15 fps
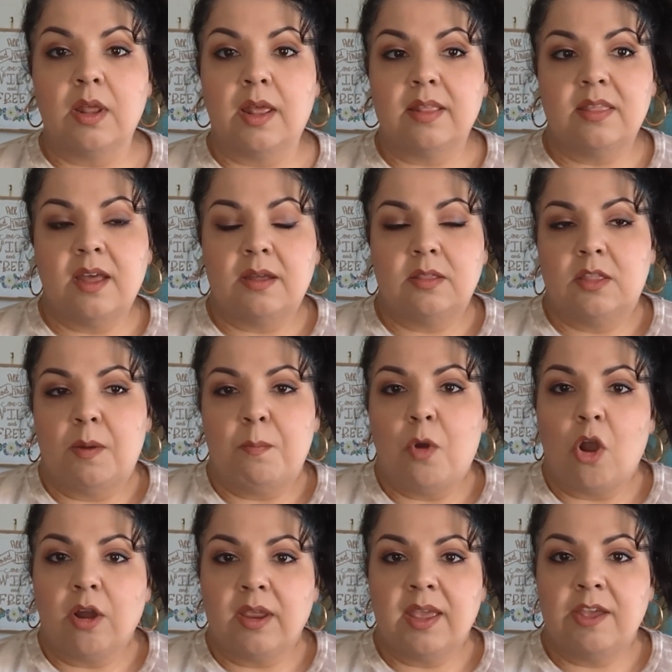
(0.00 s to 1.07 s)
The
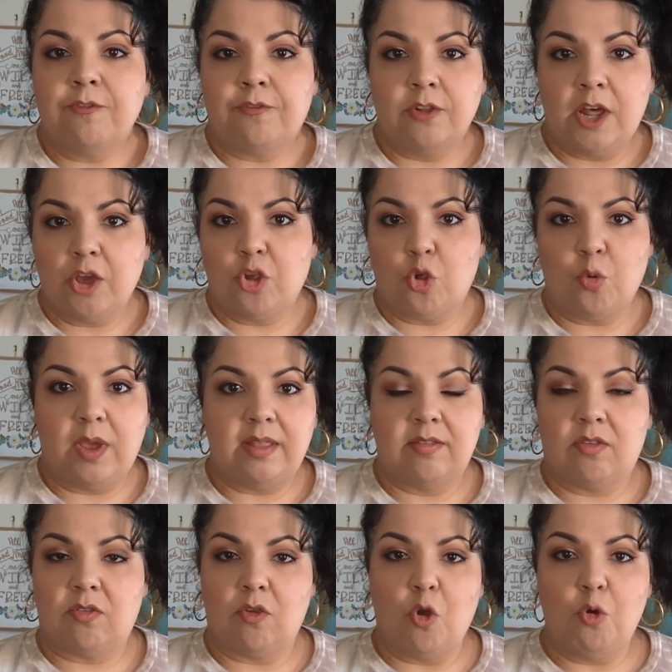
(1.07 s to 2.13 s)
market fluctuates
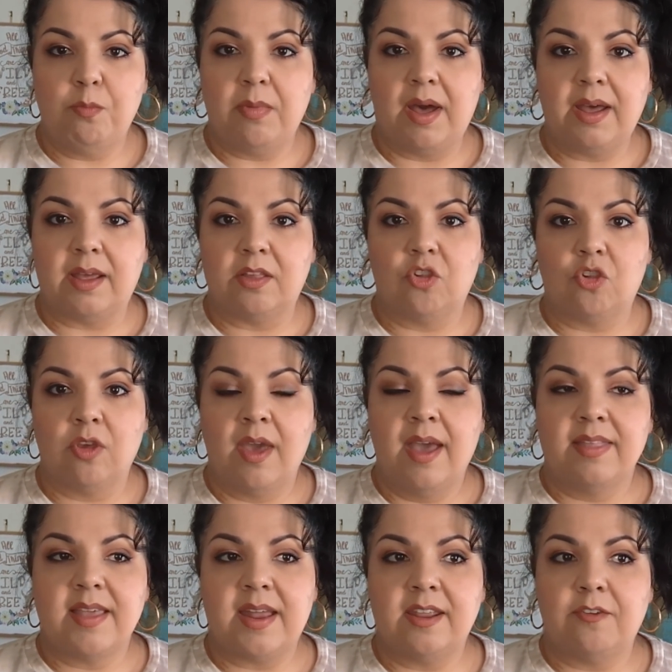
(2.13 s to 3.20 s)
so much
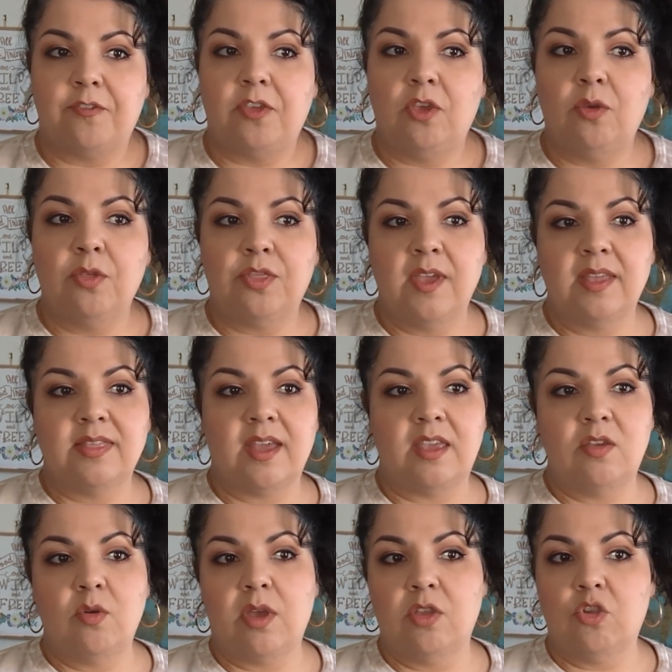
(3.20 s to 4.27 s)
that if you think that
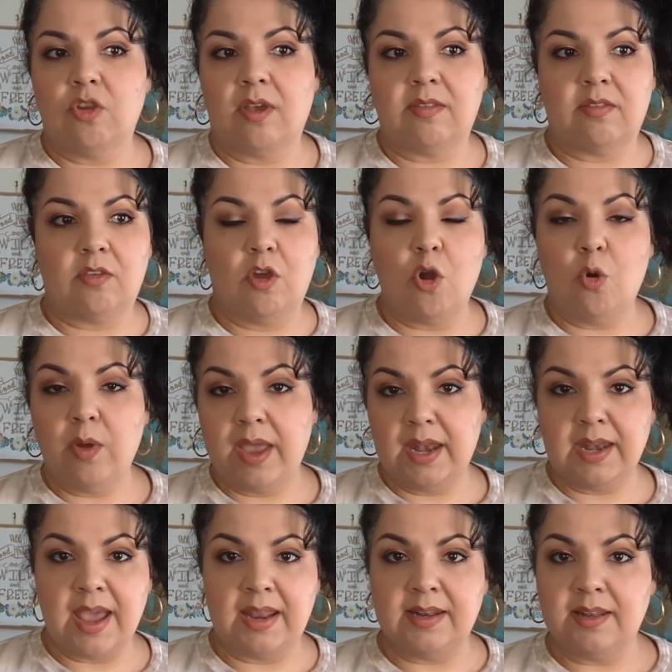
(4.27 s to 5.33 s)
you can just go
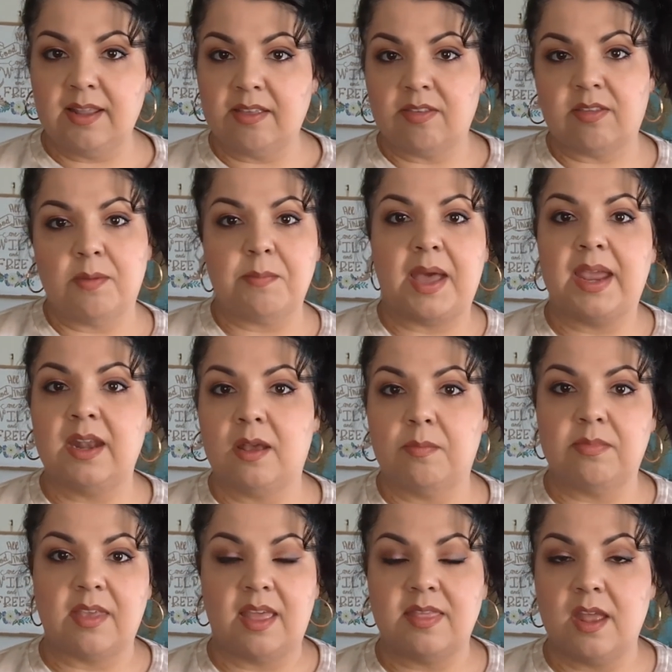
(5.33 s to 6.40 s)
in and list some
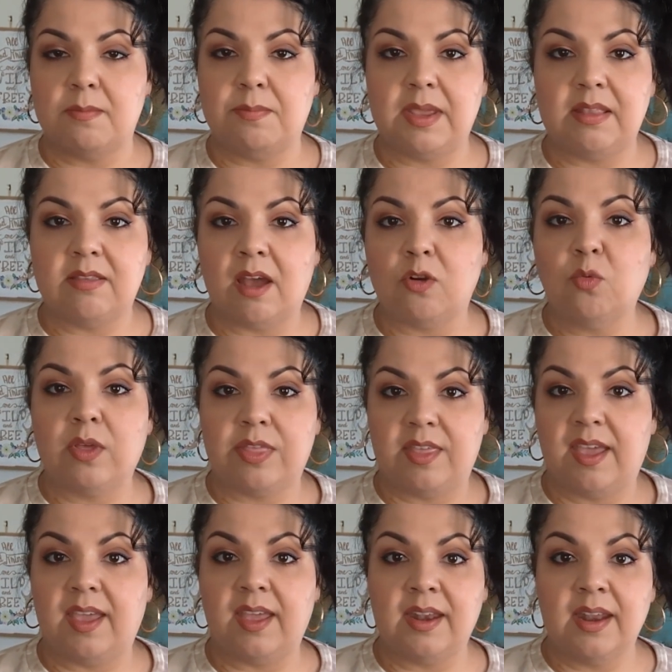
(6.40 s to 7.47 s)
items and then be done with
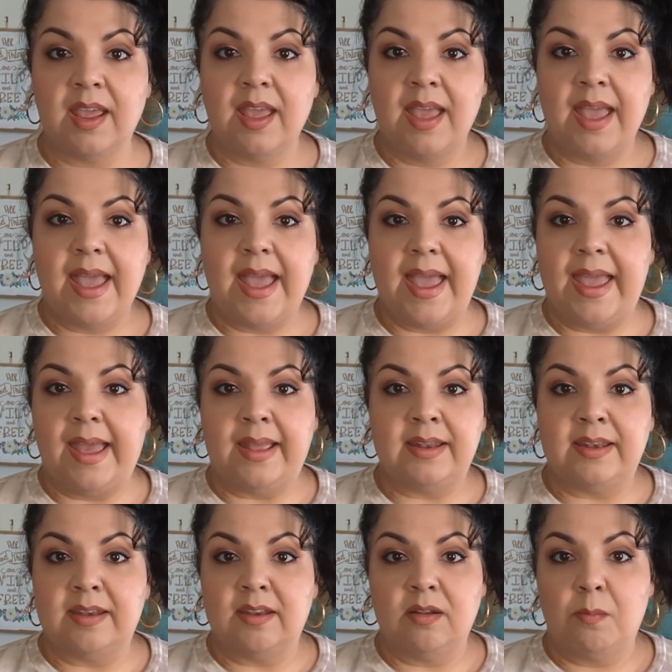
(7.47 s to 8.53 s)
it
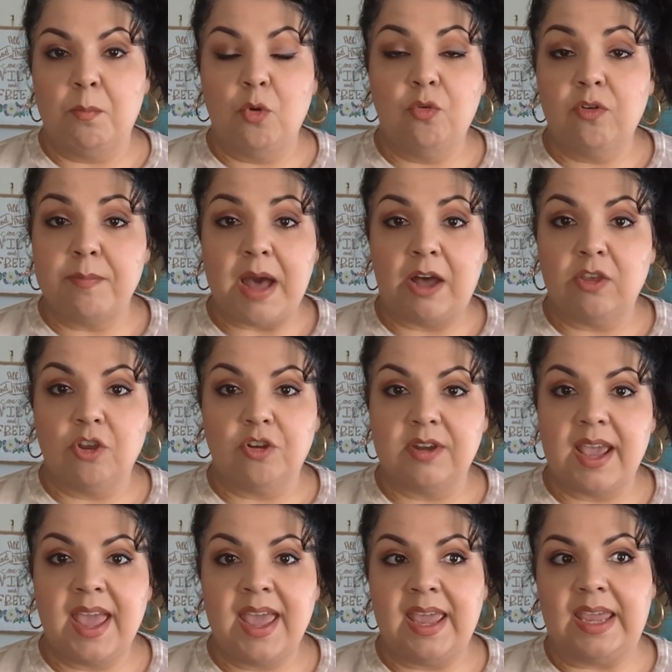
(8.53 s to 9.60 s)
and move about your
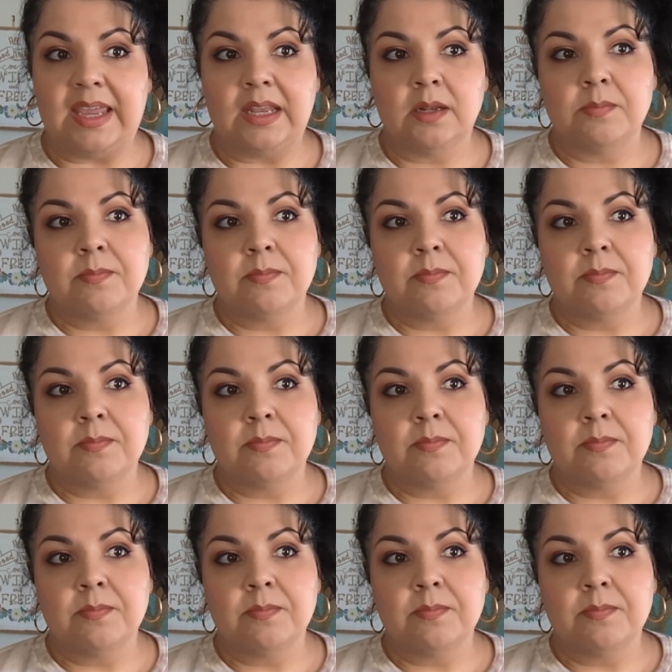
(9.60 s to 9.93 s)
day,